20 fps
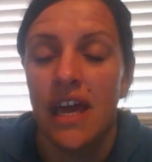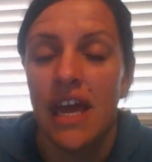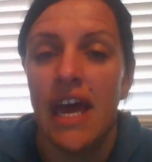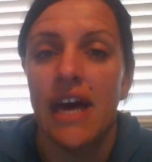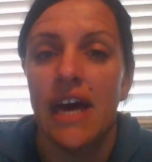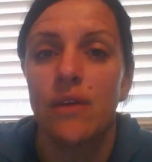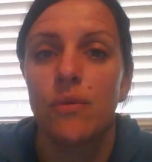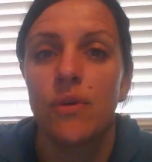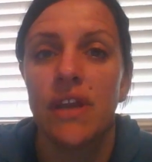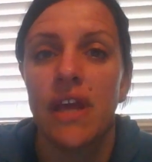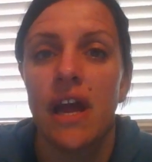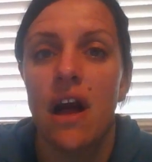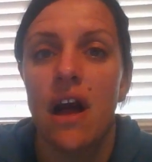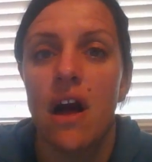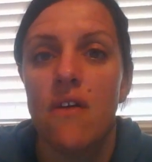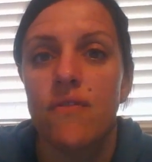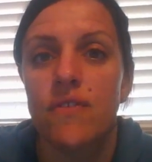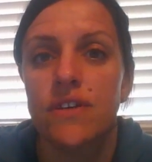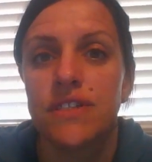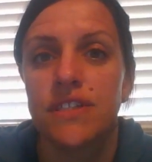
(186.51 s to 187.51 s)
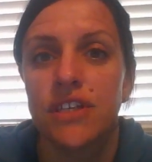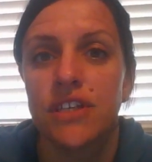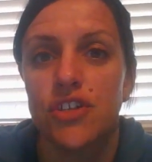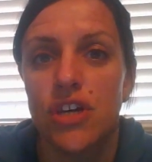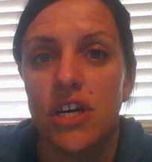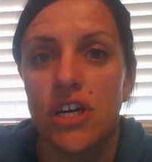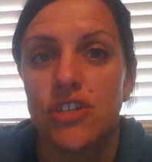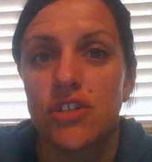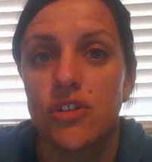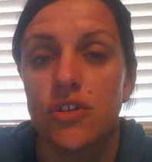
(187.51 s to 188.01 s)
And when I offer
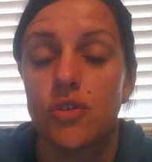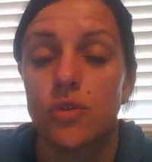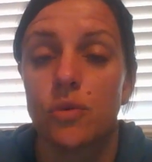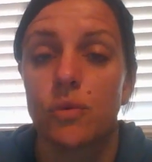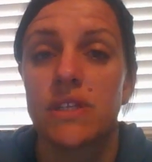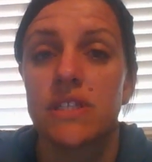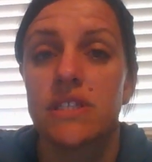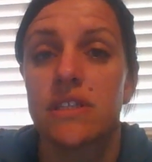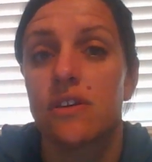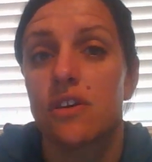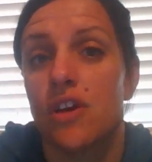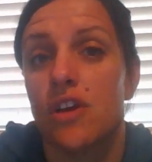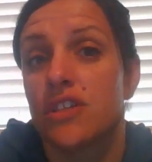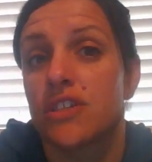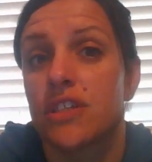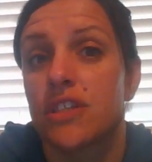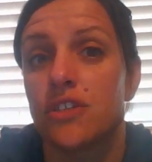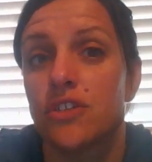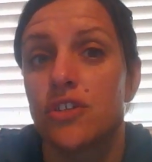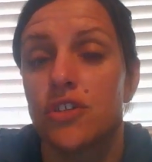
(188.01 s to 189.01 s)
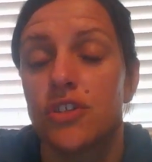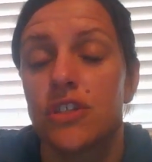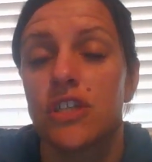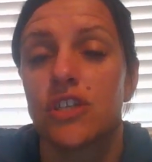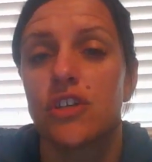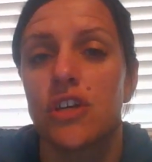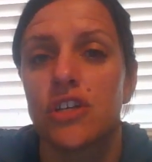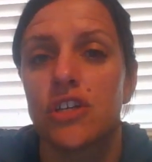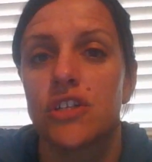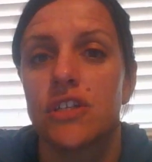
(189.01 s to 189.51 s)
suggestions, or when
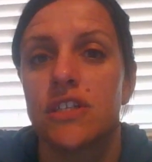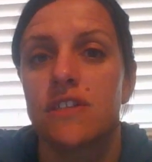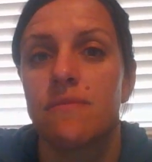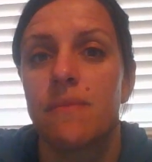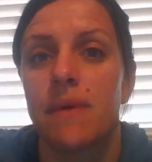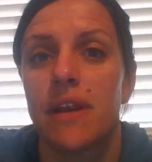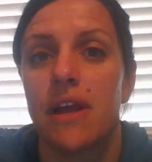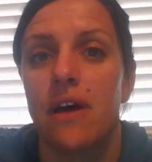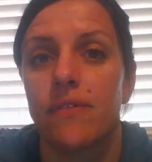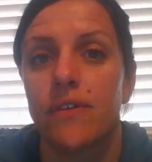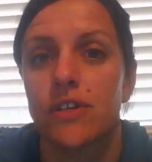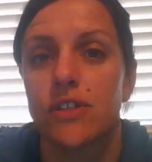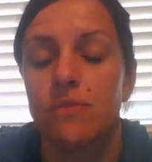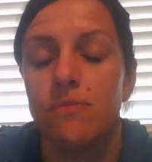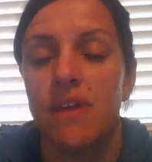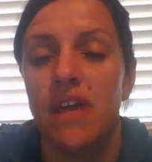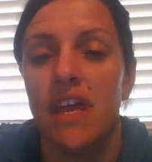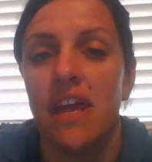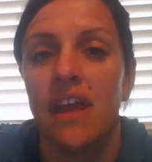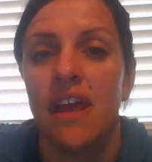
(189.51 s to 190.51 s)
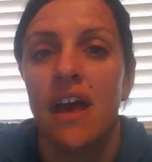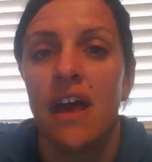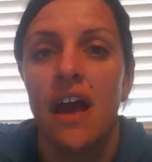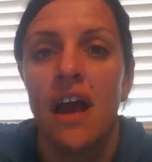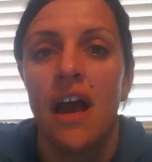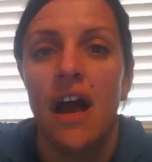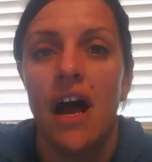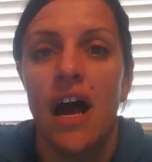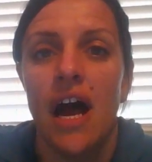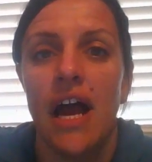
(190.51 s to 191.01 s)
suggestions have been offered to me,
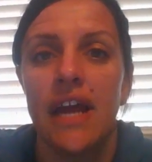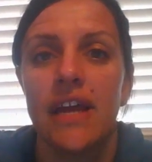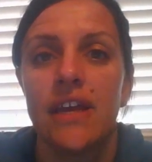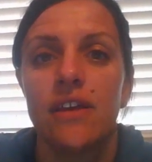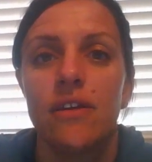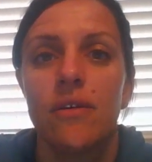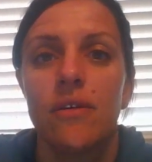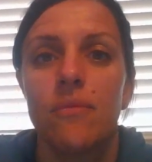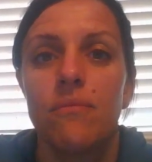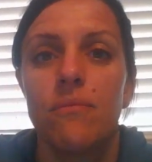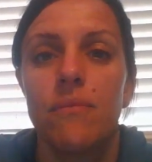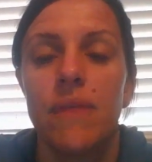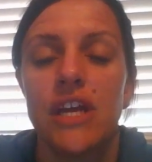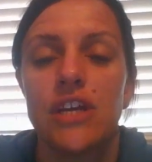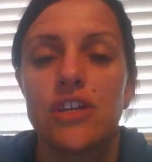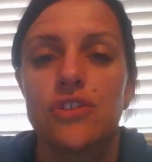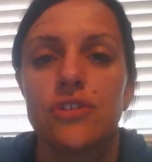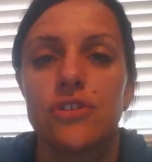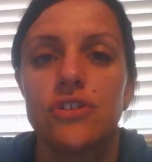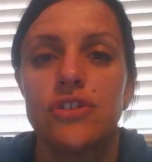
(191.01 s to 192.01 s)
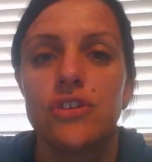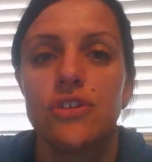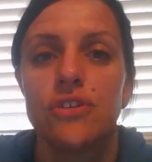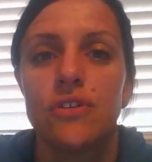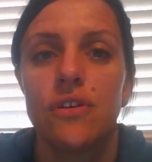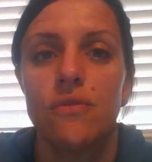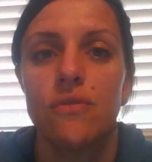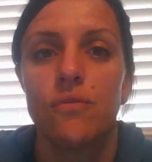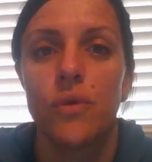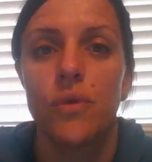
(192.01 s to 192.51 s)
I make sure
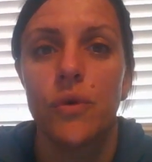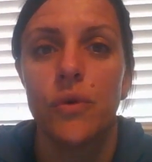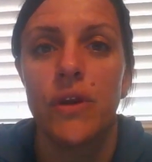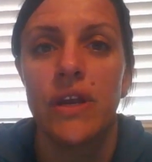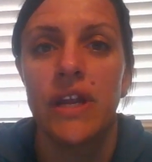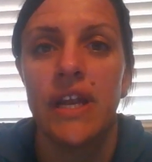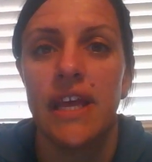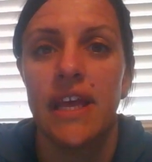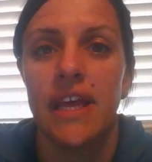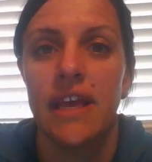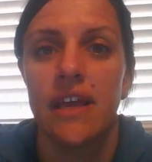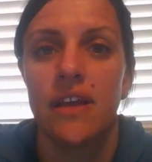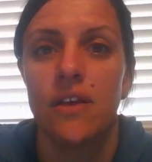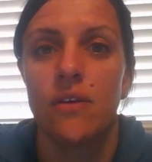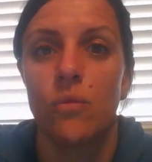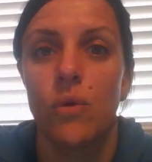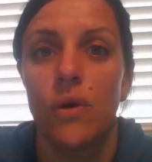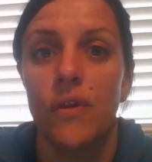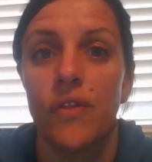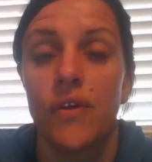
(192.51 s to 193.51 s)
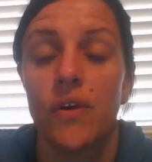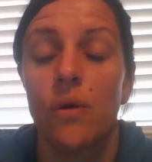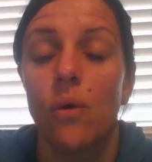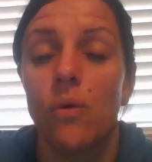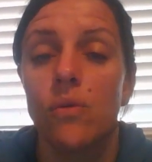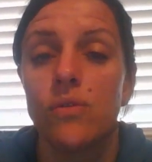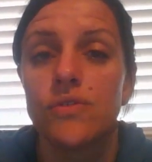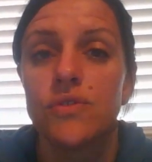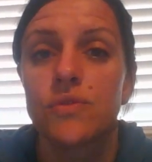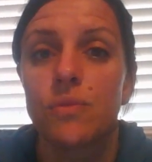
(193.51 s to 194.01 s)
to root it in what the
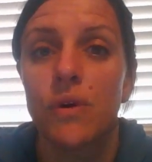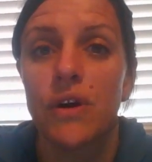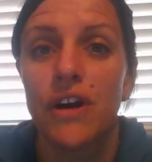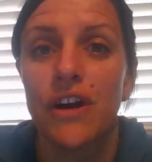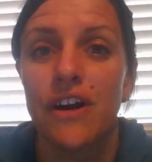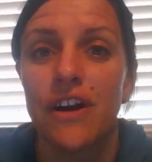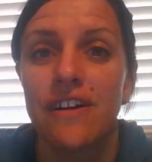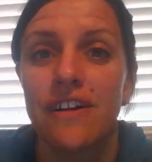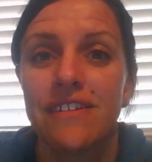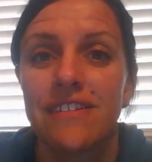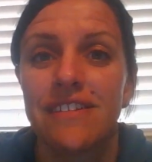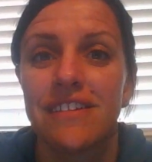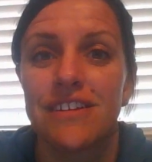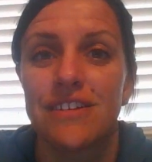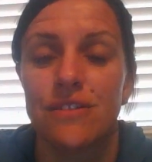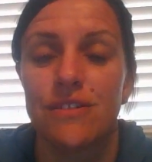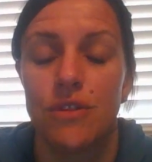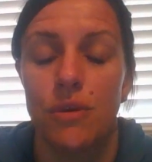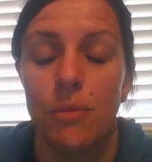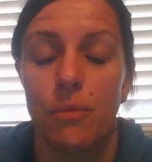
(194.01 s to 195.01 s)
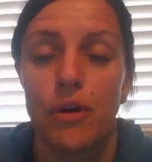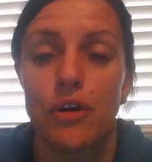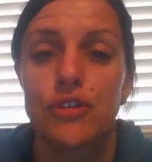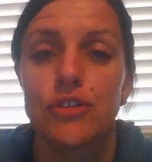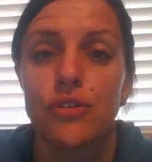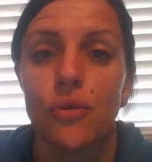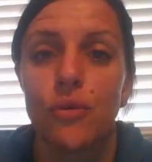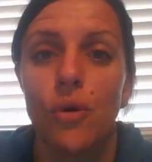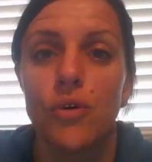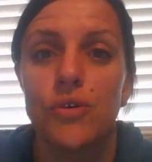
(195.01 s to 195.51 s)
goals were, the
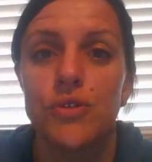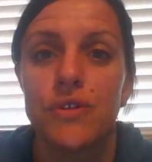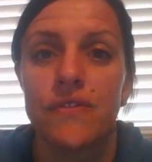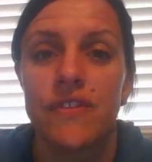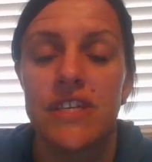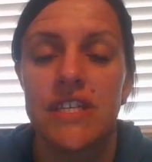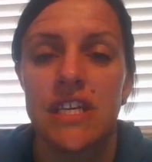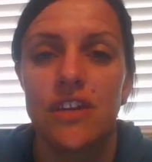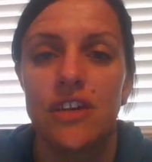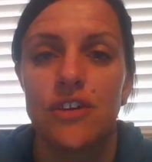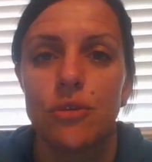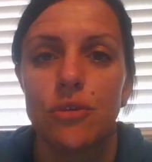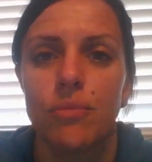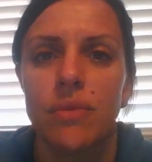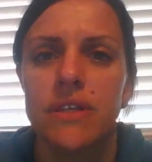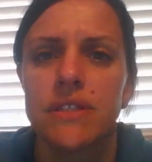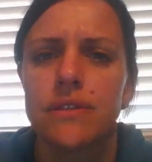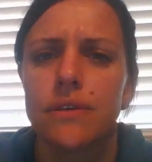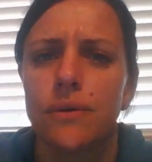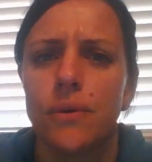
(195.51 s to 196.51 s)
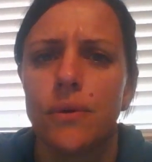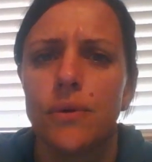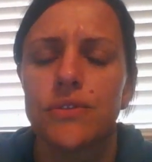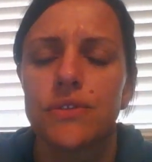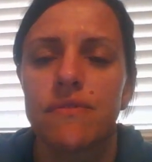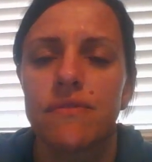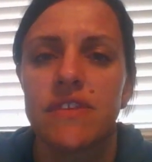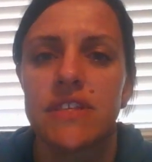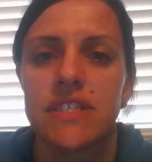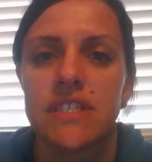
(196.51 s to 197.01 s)
personal goals of the teacher, plus the goals
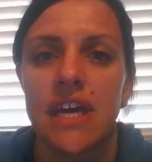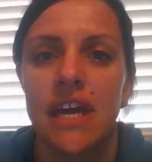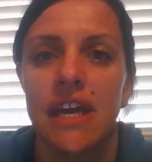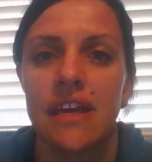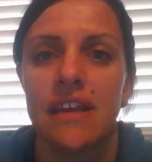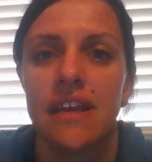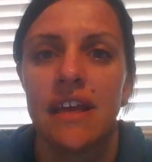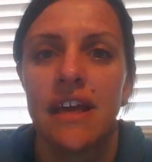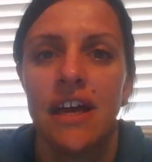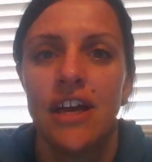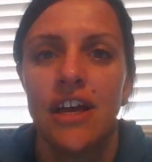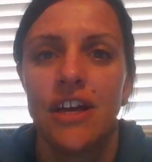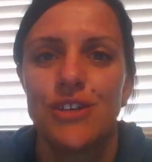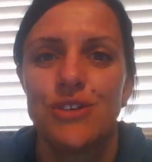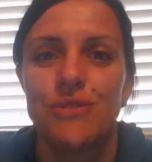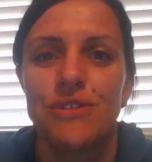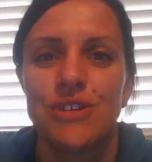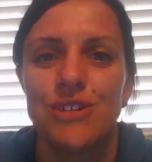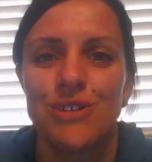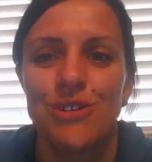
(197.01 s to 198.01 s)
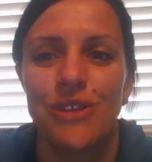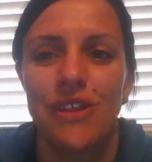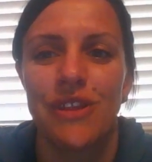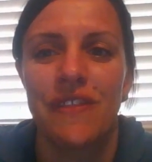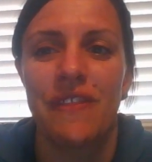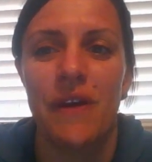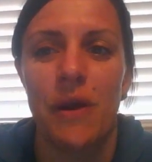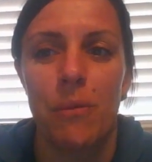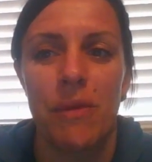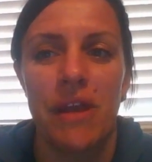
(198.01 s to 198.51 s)
of the site, to ensure that
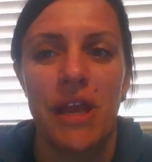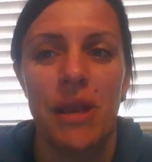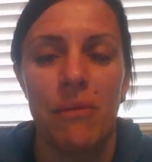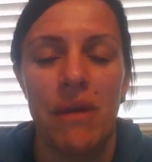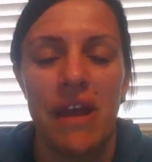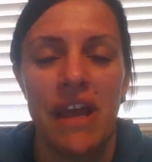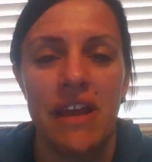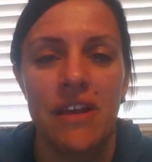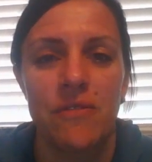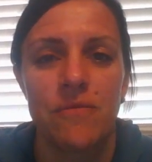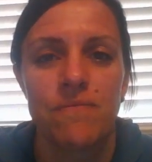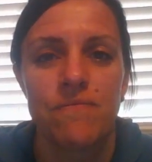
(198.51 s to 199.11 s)
they're being made.